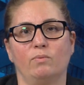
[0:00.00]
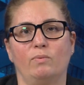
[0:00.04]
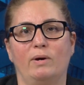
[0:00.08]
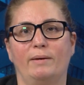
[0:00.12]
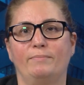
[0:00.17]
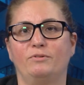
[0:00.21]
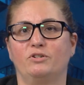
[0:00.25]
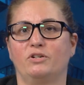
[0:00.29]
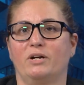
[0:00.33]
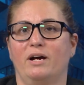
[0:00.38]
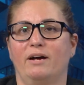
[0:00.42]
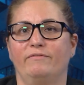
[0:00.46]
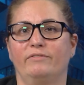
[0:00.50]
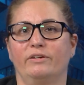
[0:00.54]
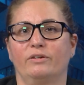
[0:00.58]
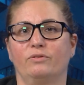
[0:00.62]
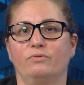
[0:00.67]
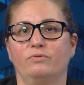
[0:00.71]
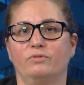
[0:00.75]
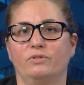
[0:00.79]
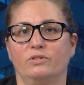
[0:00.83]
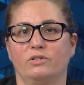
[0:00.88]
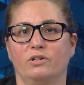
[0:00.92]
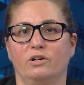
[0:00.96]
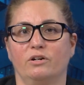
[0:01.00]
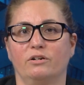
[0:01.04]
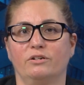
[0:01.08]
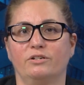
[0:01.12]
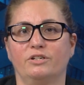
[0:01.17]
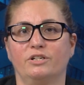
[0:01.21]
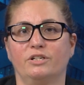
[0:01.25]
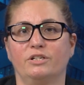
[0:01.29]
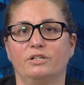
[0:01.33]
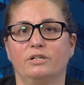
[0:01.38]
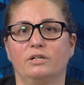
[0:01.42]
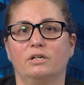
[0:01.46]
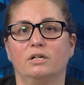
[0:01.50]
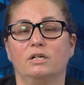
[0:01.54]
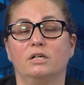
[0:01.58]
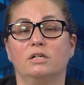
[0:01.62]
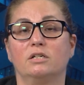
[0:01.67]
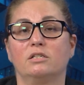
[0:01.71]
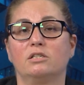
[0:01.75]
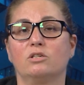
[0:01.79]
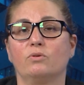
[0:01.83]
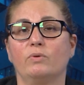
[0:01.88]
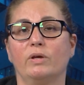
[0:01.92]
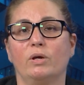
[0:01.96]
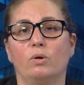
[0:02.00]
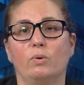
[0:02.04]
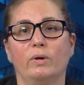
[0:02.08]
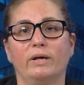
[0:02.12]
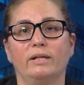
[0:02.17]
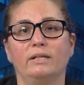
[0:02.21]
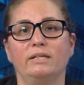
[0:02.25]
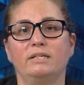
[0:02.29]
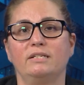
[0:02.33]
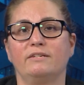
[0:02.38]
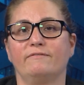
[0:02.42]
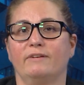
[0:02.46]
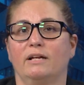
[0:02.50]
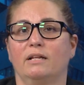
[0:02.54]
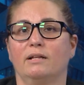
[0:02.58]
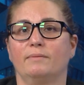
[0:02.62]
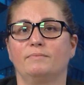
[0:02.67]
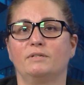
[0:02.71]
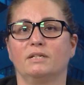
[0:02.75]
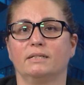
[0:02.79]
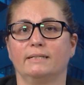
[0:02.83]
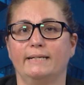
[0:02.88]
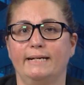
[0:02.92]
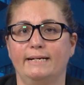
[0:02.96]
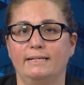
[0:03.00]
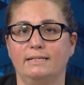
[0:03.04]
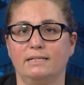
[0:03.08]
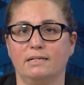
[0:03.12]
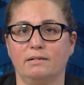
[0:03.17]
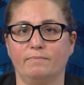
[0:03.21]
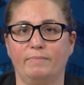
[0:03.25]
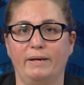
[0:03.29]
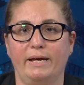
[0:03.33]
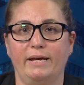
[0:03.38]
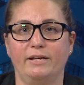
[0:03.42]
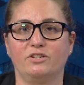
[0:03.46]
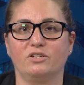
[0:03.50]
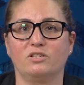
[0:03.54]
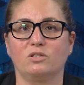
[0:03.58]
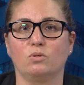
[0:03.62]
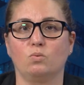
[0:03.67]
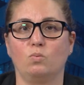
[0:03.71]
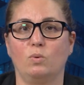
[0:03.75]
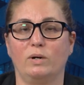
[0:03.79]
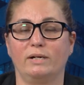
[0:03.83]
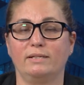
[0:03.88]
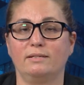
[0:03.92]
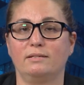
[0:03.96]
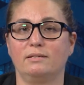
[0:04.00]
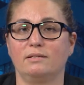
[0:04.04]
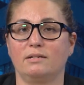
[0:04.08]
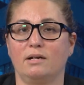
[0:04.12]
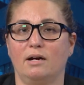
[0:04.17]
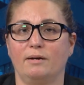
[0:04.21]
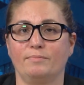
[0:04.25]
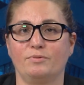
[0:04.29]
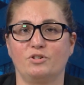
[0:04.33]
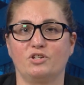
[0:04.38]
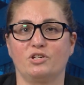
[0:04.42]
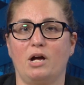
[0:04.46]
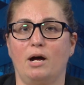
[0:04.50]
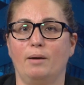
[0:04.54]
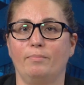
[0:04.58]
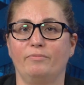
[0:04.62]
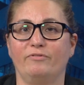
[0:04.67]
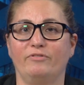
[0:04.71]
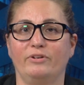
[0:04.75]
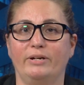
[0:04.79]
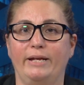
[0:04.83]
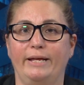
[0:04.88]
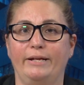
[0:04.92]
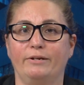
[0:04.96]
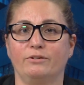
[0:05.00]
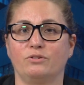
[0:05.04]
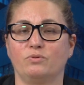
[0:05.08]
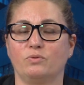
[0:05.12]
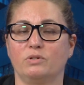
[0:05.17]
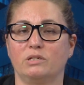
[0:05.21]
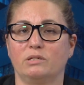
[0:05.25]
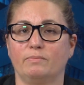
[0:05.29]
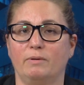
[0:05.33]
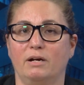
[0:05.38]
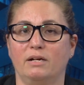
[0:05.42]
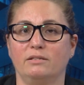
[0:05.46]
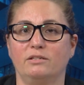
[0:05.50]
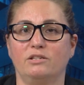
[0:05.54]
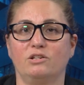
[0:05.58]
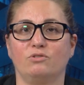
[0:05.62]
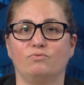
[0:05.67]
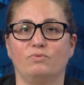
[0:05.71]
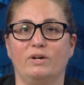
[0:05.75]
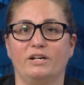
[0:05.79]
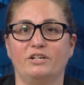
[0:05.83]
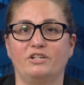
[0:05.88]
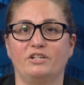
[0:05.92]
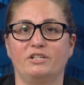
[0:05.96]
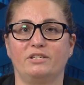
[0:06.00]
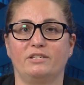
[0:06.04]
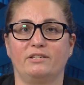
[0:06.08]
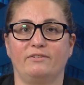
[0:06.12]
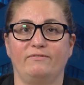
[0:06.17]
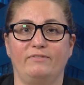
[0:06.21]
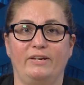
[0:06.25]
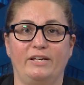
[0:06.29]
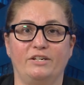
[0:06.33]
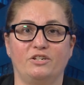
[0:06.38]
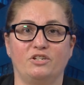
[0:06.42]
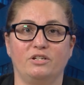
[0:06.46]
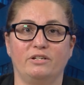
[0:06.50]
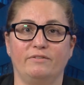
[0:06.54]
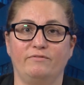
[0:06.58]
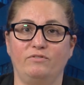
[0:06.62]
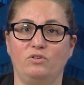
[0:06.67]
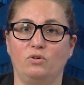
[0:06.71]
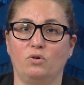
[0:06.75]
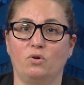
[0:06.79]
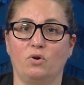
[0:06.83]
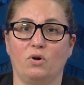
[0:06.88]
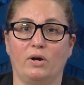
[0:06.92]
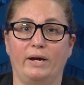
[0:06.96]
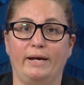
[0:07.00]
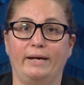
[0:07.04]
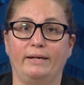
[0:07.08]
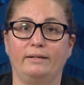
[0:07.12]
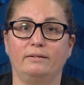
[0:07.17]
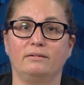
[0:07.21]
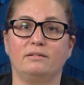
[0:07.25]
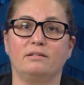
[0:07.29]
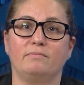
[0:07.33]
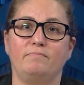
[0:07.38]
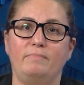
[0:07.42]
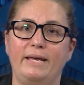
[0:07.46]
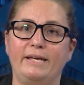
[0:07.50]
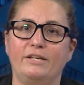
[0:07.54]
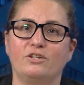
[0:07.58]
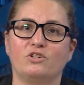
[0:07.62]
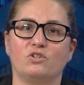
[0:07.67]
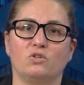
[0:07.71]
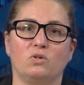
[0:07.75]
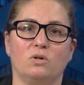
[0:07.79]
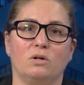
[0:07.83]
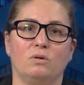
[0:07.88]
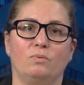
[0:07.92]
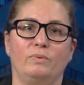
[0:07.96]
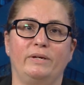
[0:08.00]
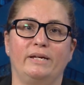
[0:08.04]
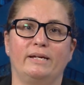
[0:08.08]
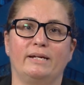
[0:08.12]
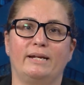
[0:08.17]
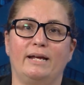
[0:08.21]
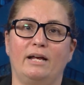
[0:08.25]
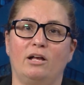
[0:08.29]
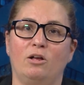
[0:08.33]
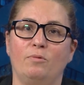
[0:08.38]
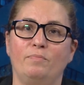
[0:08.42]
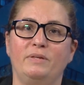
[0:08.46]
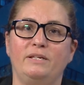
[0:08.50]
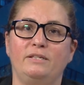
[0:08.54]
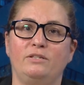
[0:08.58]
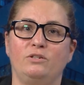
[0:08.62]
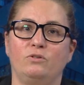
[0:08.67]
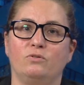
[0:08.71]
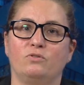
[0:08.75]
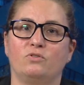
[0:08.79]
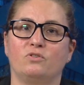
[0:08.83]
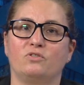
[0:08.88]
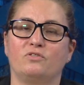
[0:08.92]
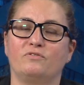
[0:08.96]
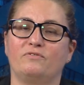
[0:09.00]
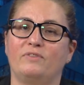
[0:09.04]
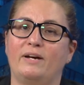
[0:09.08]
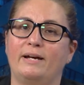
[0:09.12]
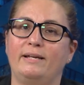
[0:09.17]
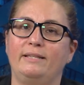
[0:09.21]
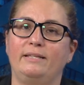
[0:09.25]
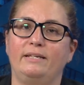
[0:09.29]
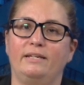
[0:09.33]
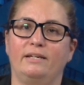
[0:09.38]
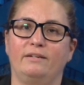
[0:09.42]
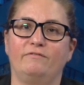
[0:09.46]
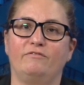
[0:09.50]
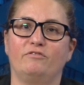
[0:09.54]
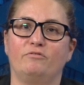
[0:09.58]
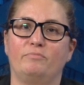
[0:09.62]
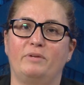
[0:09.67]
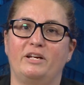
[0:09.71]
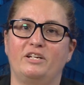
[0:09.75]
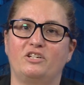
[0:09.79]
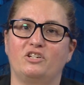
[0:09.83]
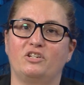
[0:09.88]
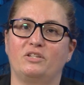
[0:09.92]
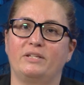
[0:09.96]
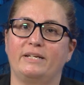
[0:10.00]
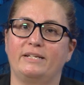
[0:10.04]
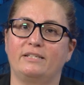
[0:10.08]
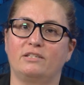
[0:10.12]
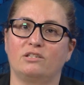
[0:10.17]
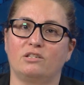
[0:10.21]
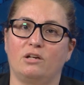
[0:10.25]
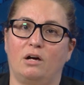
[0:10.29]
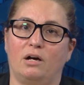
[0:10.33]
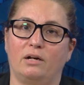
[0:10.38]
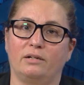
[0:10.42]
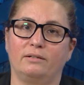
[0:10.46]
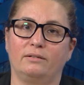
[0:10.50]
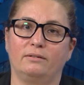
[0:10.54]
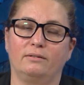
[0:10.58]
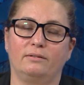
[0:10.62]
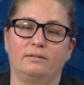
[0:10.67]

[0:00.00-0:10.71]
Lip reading: web traffic through search, so we quickly developed a landing page as a one-stop shop for NATO's response to Russia's invasion of Ukraine to make sure we could help these users find the information they sought.